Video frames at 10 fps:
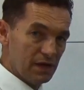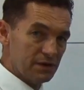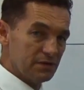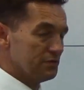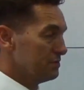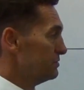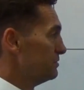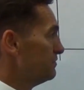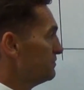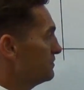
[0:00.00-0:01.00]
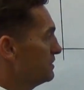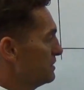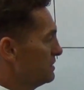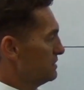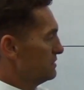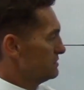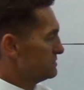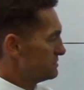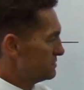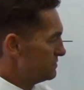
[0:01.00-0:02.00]
under the curve.
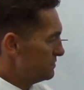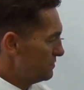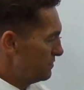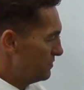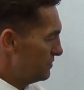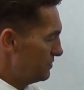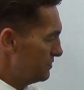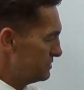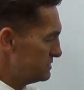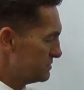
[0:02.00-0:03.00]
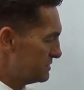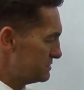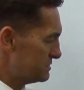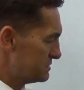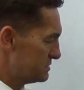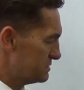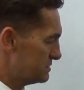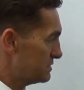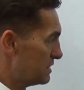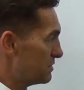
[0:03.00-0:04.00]
So these ones
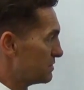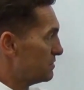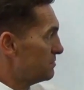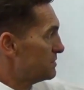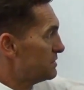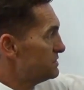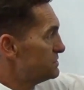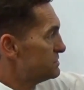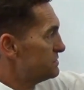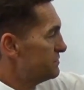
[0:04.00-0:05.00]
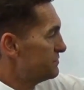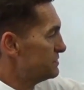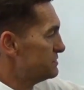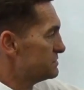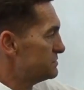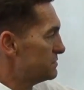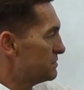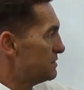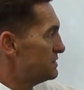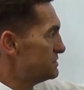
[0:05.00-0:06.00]
are a combination of these two
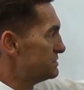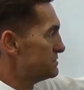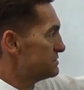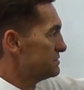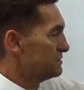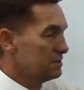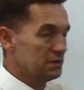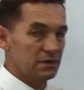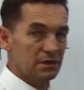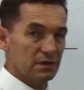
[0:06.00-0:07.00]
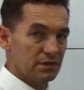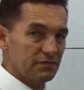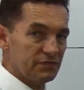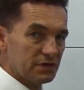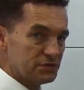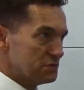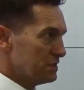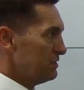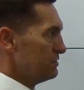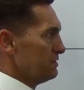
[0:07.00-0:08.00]
equations. They've done a
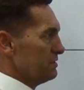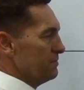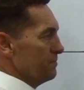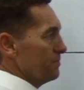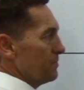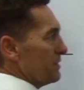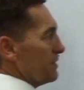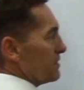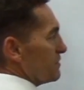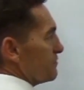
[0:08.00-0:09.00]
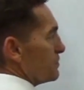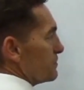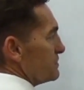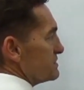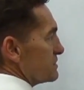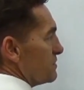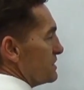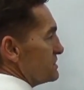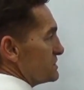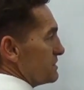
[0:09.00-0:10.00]
tricky thing. They've put this
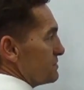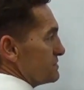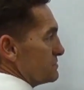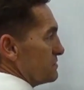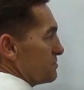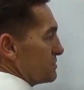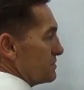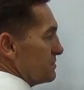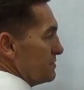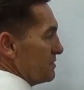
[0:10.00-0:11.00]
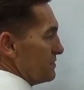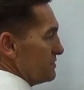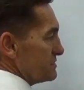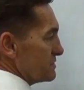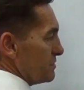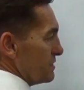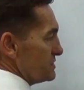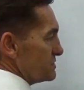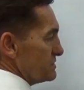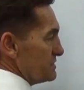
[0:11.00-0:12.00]
equation up the top and this
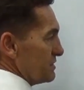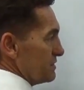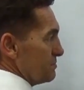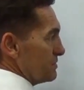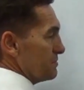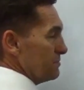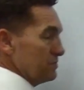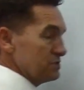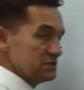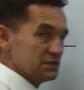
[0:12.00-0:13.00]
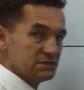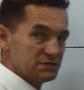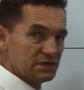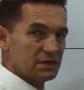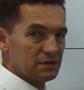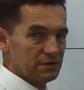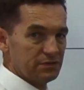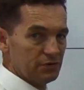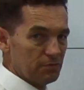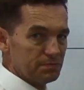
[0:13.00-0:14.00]
equation down the bottom, which is exactly
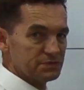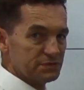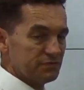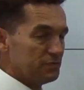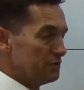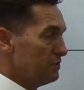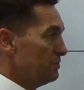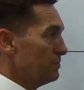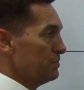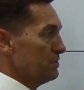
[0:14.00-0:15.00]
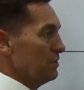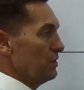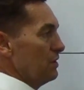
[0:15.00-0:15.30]
the opposite of what you want,